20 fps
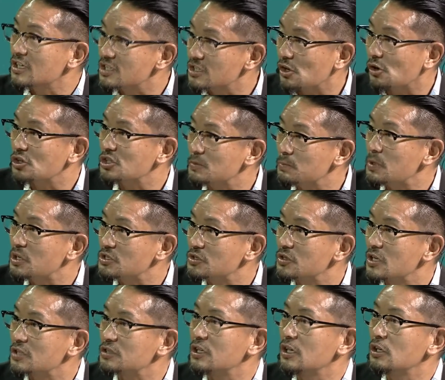search
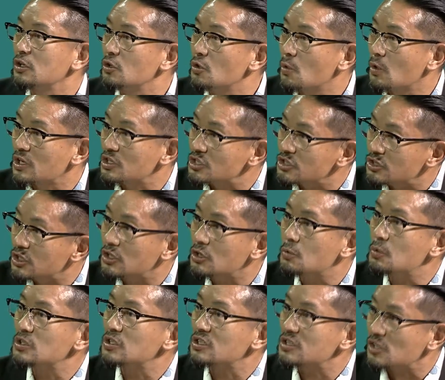business and you want to stick
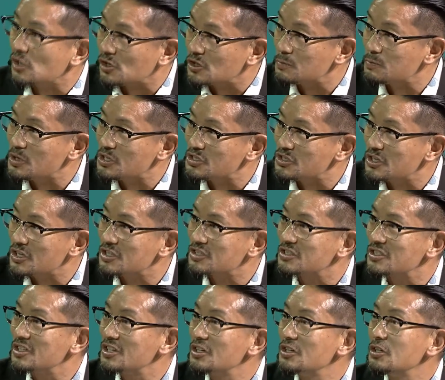with the search
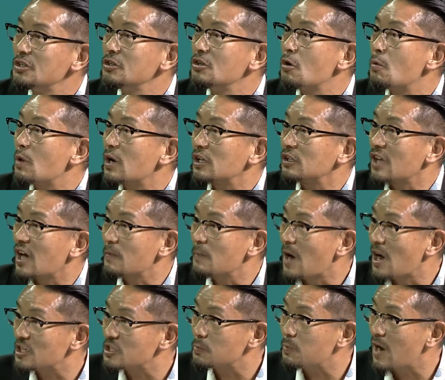business. You don't want to
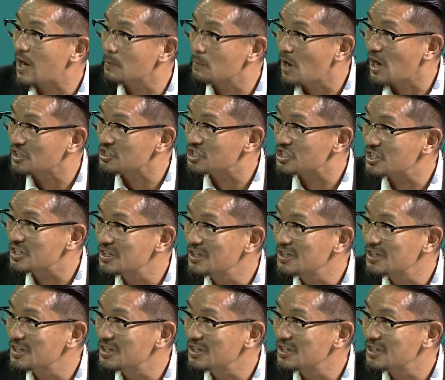diversify much.